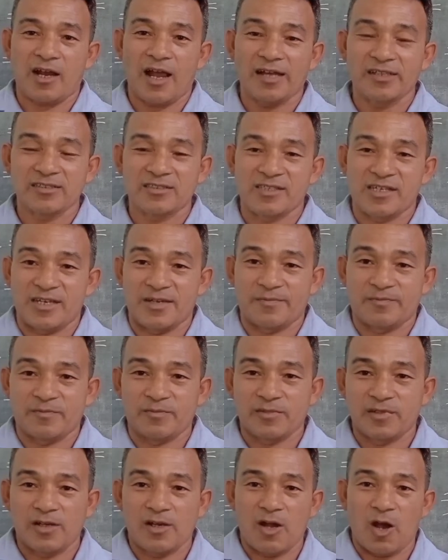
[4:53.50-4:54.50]
the
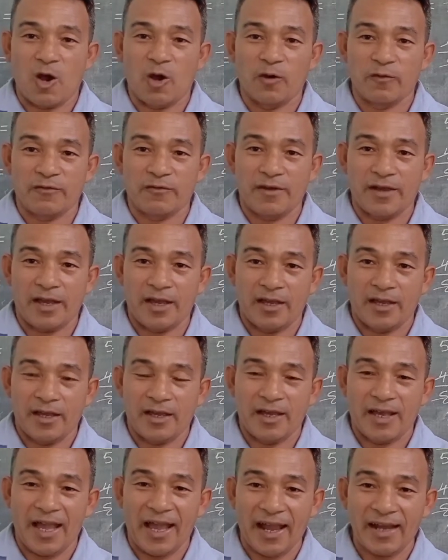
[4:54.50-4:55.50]
concept of
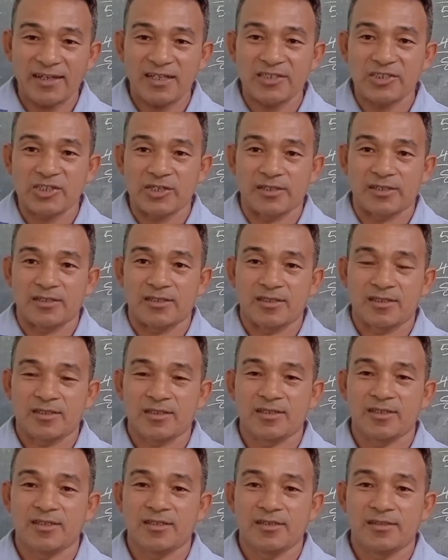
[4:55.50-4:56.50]
addition
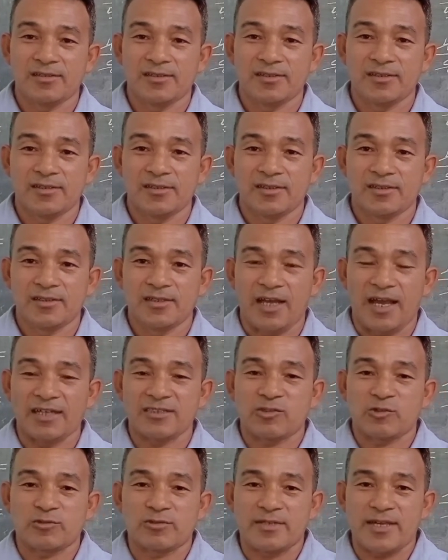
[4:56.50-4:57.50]

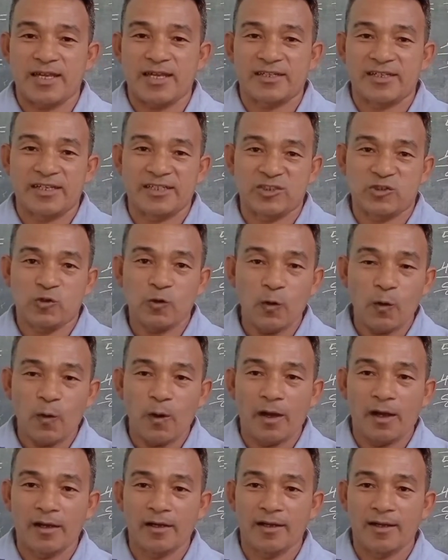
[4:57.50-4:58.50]
associated
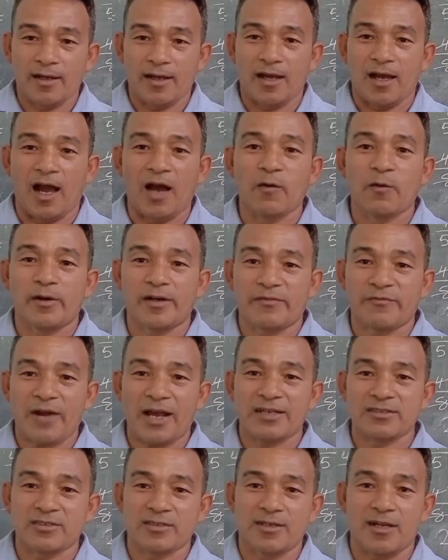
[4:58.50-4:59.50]
to our
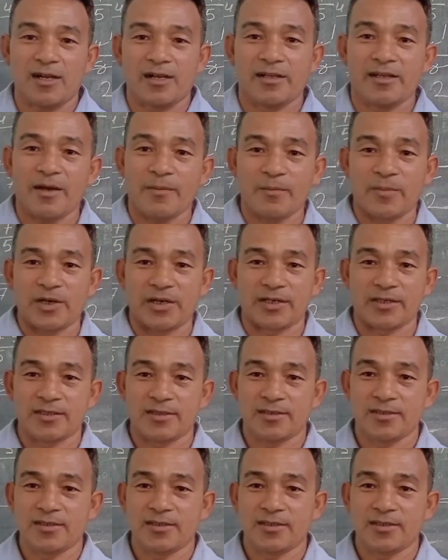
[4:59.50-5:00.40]
fractional number.